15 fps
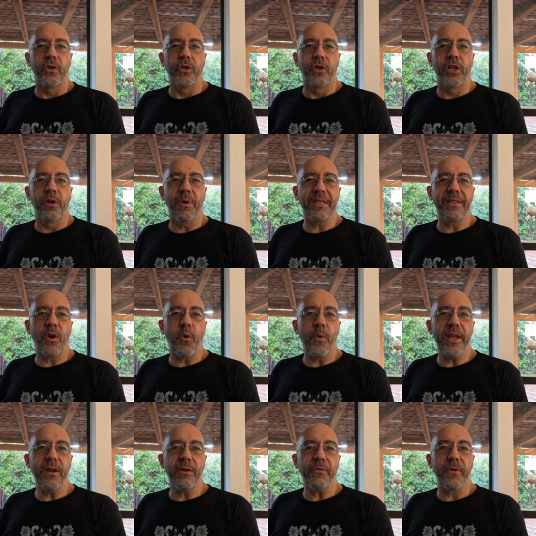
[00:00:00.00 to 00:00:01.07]
She was the
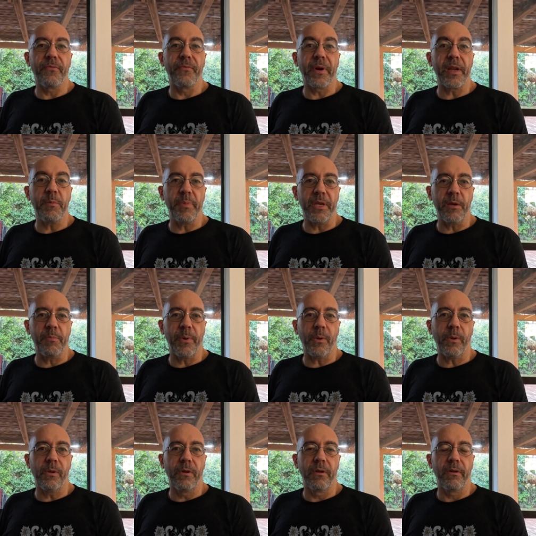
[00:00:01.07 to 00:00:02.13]
queen of a free
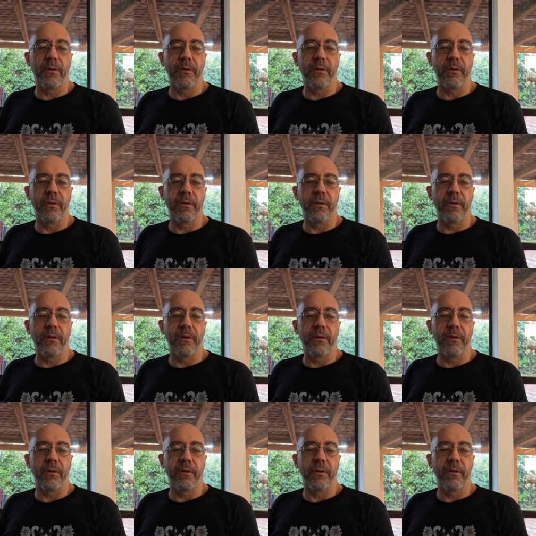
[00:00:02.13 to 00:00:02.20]
people,